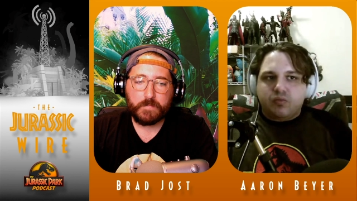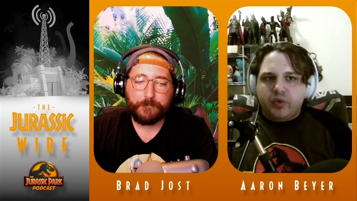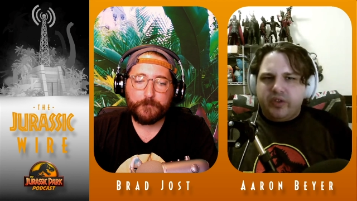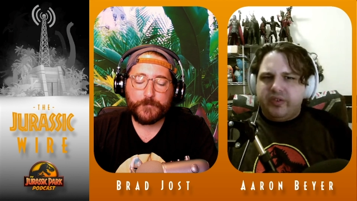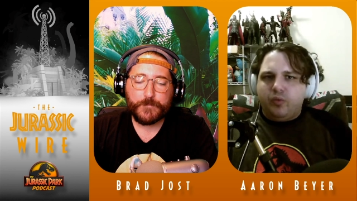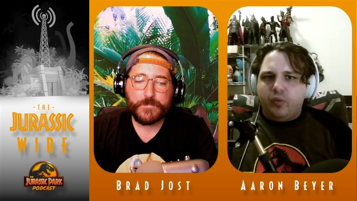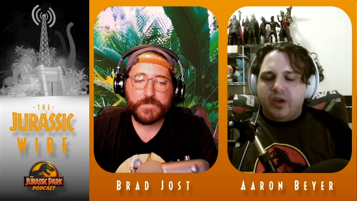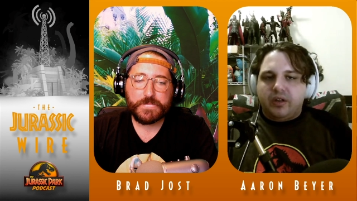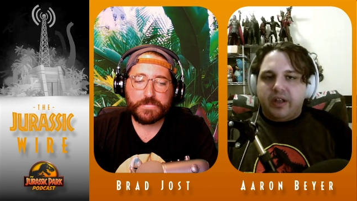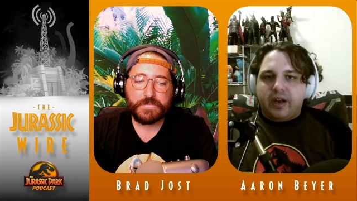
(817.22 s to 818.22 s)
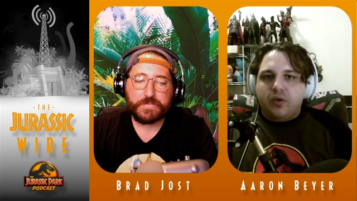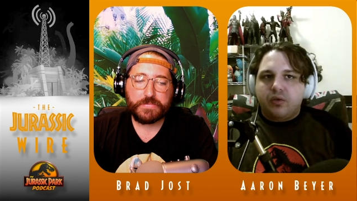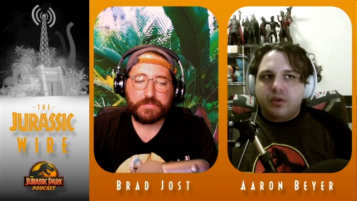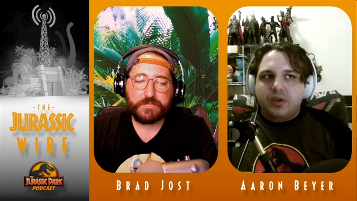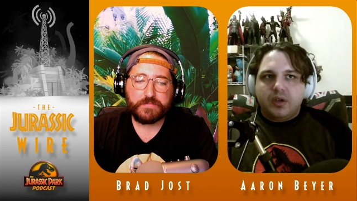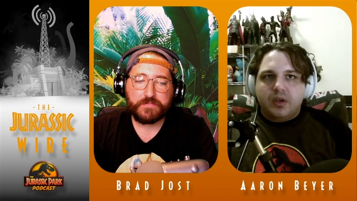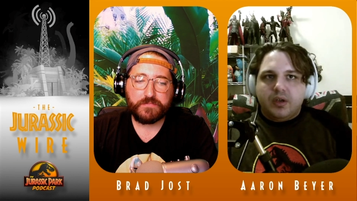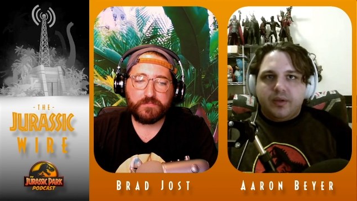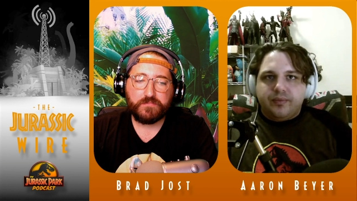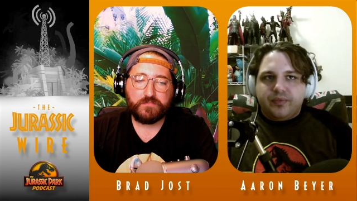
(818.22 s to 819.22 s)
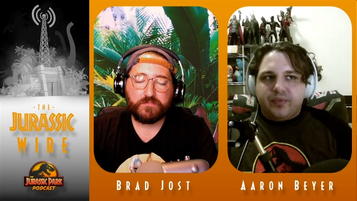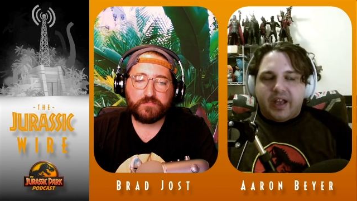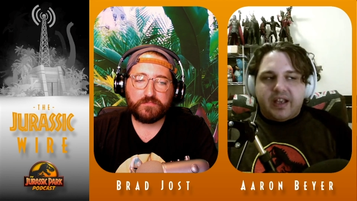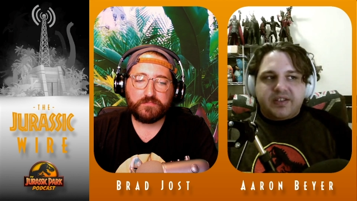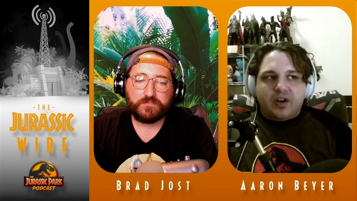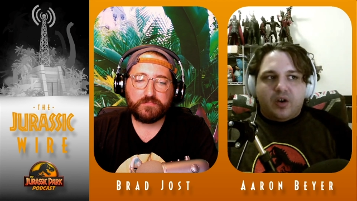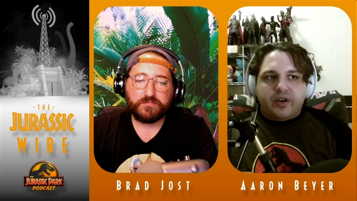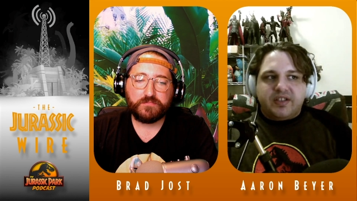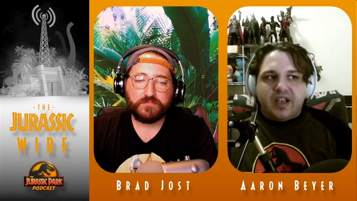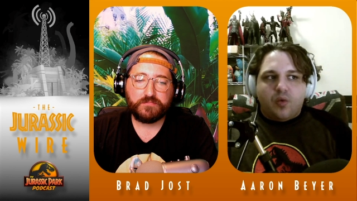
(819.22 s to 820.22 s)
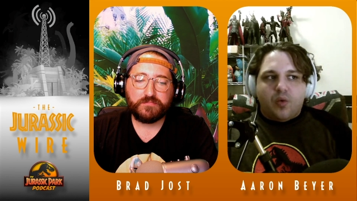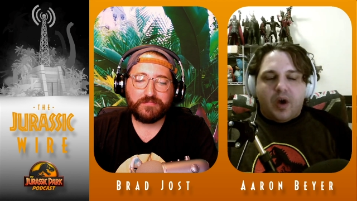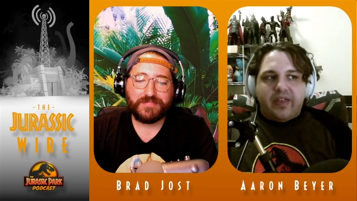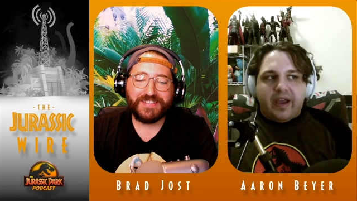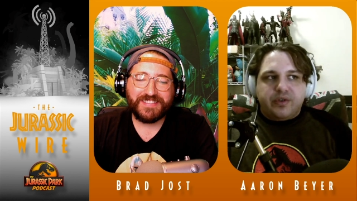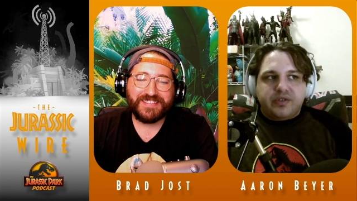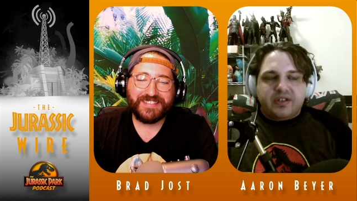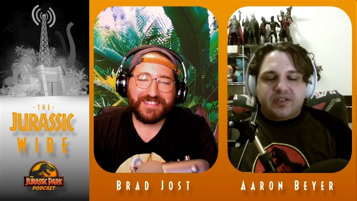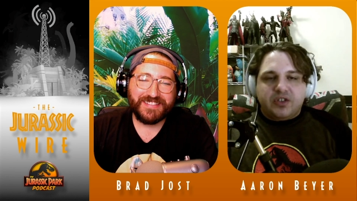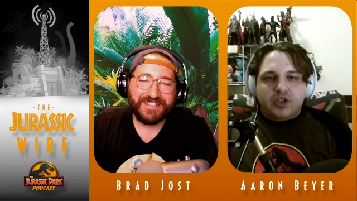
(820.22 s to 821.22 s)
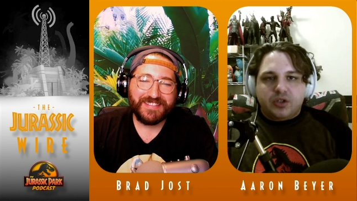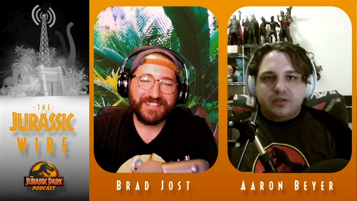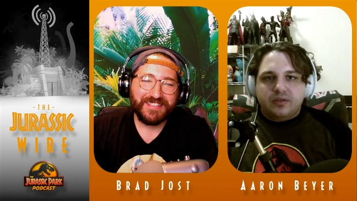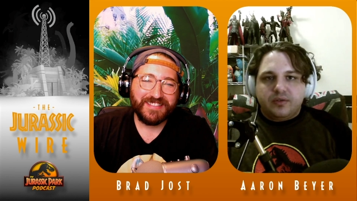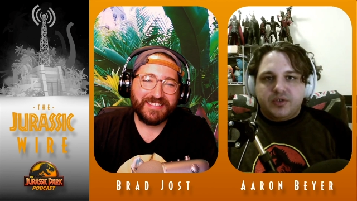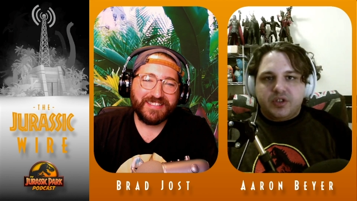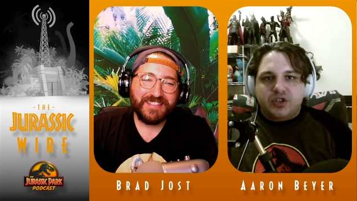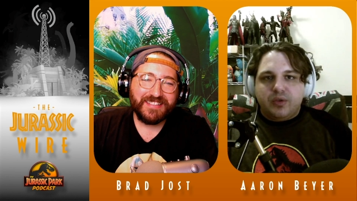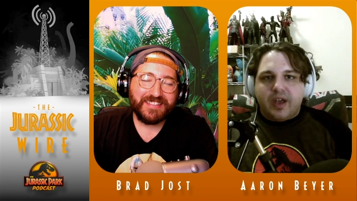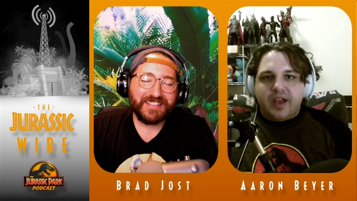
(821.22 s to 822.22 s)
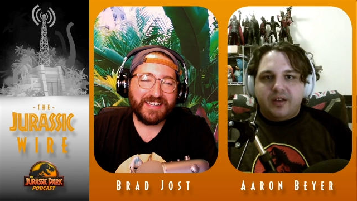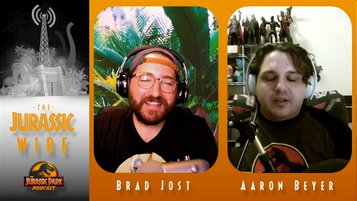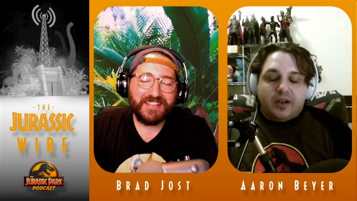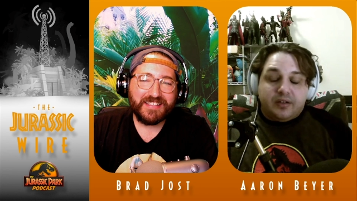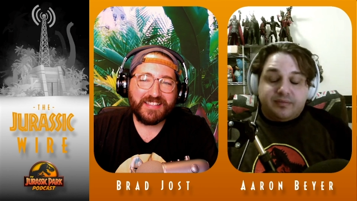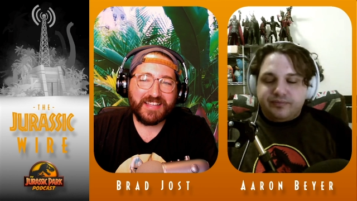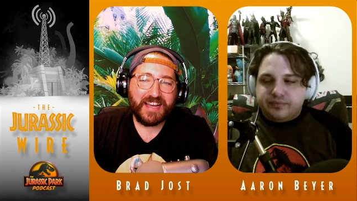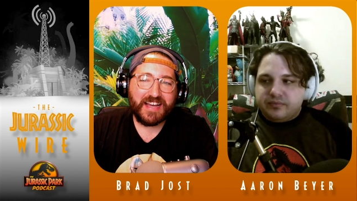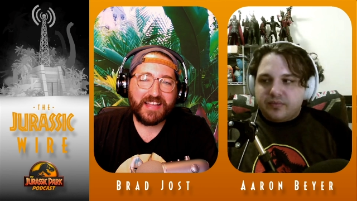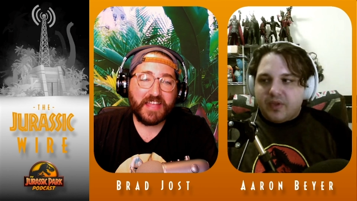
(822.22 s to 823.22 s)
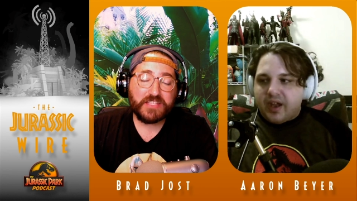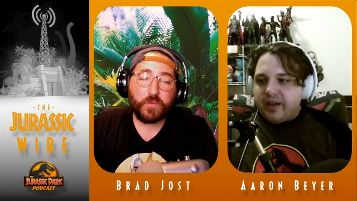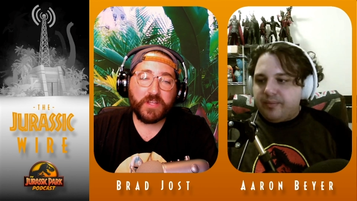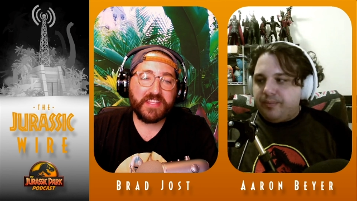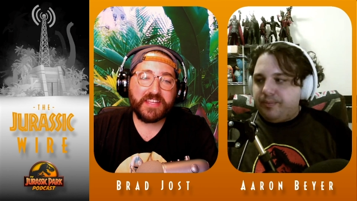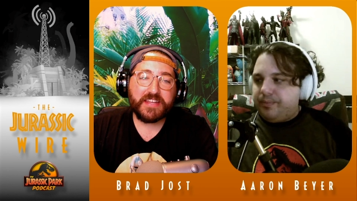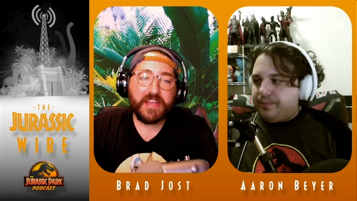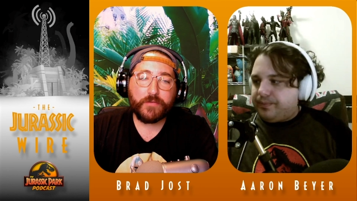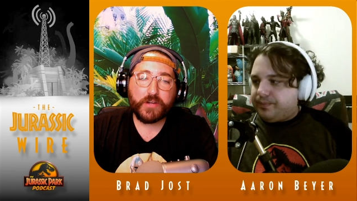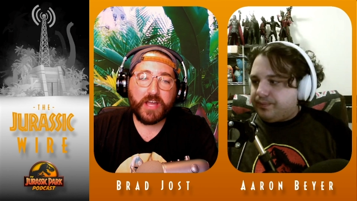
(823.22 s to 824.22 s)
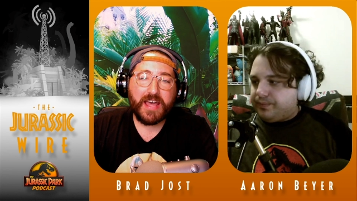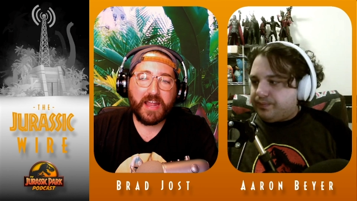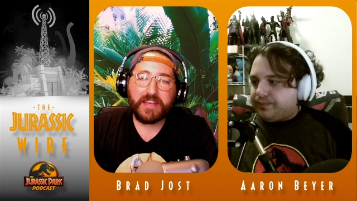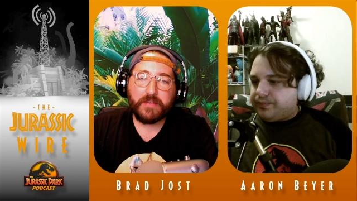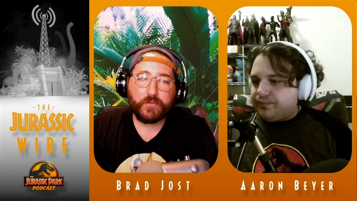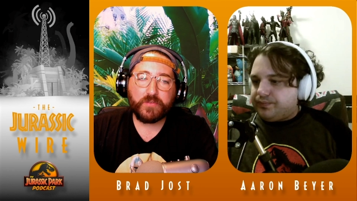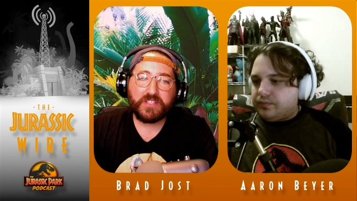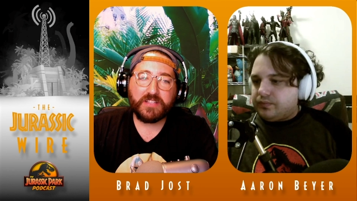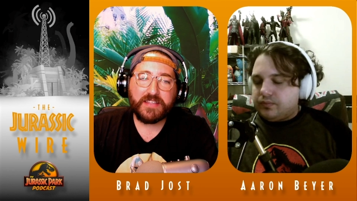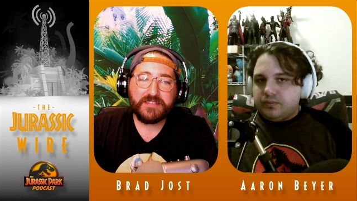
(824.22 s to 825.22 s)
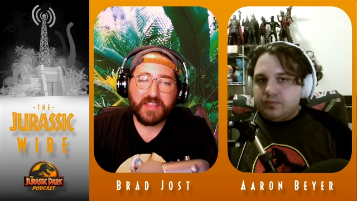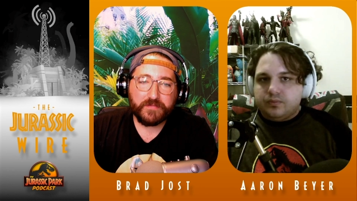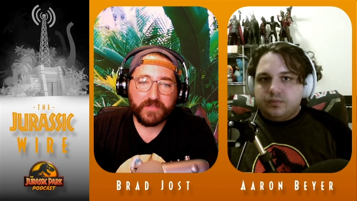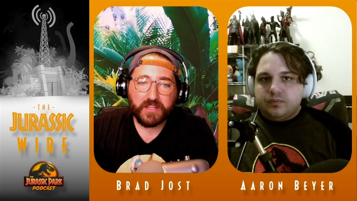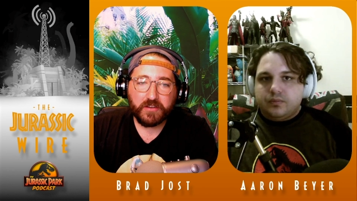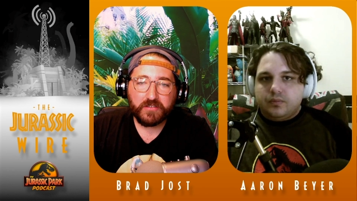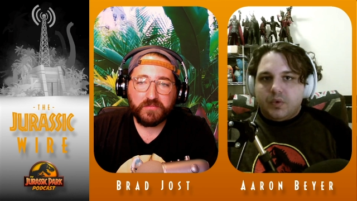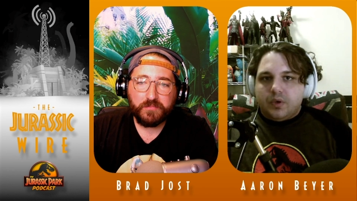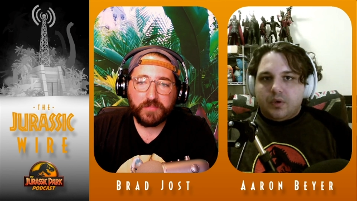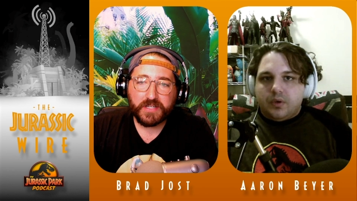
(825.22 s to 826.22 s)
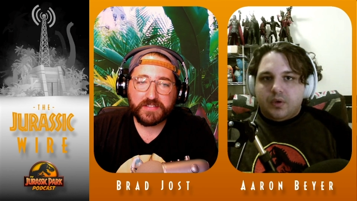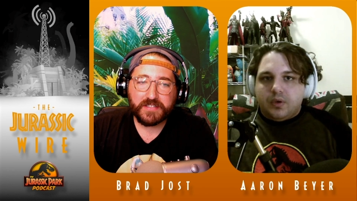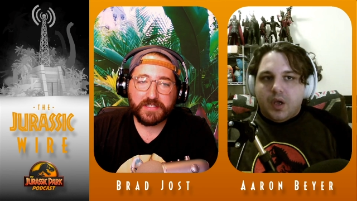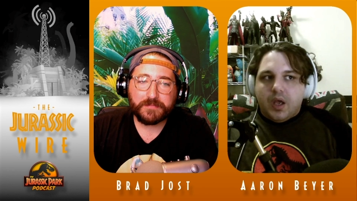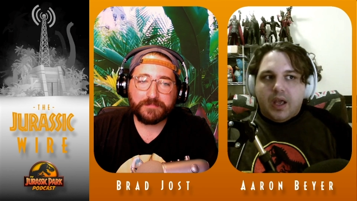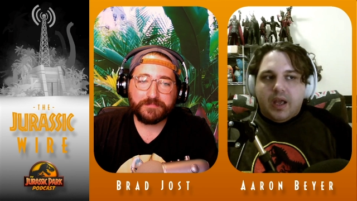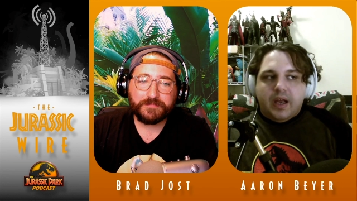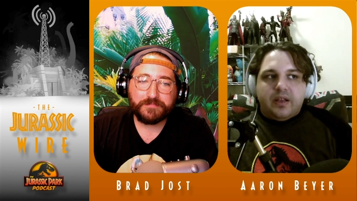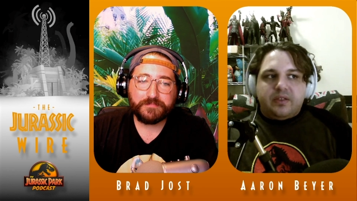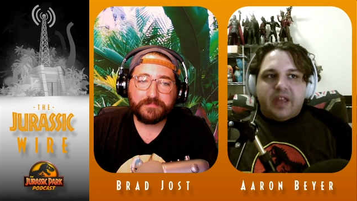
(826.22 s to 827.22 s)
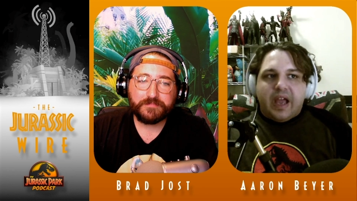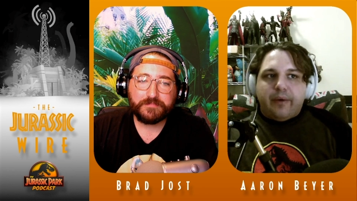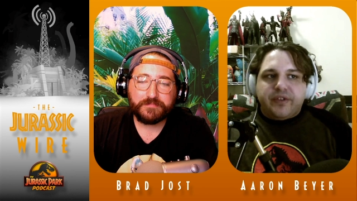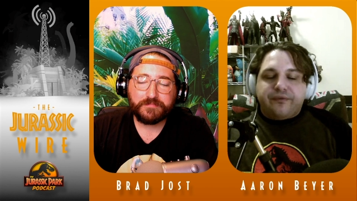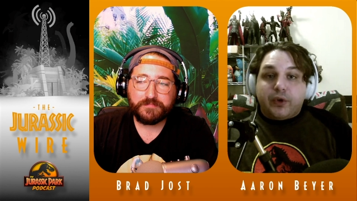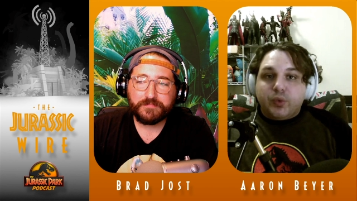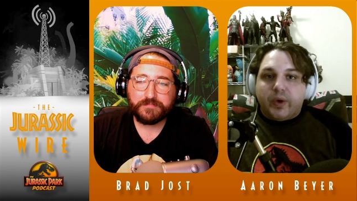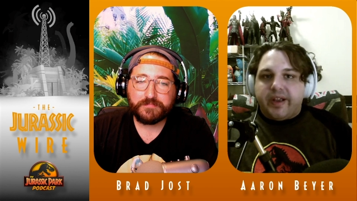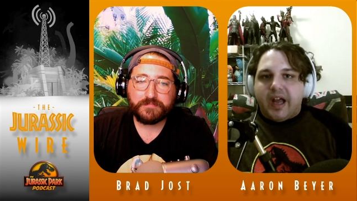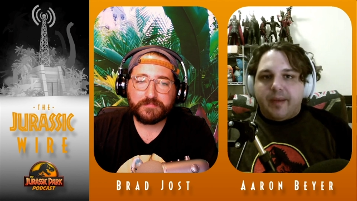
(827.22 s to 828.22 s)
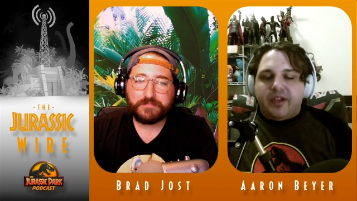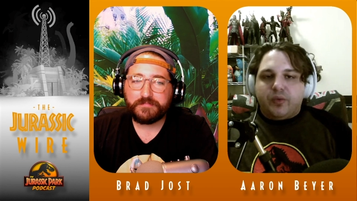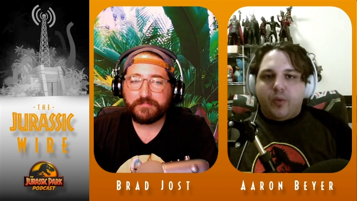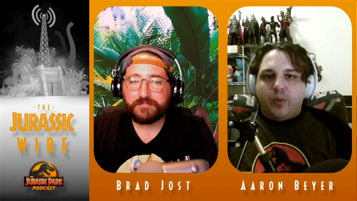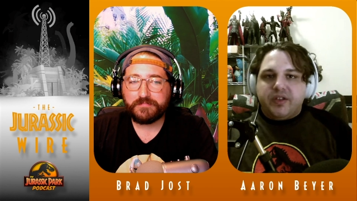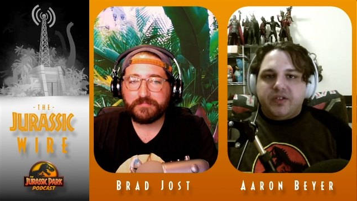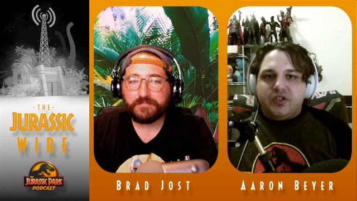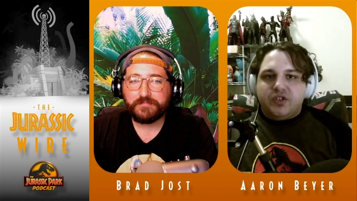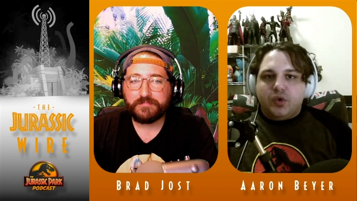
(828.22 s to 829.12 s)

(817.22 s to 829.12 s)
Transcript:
Speaker 1: It's really weird. Like I don't I guess I don't understand why that was the decision to do that. Um, yeah,
Speaker 2: that's one that I never got. I never really liked that figure. But um
Speaker 1: that was the first one I got because when I went to the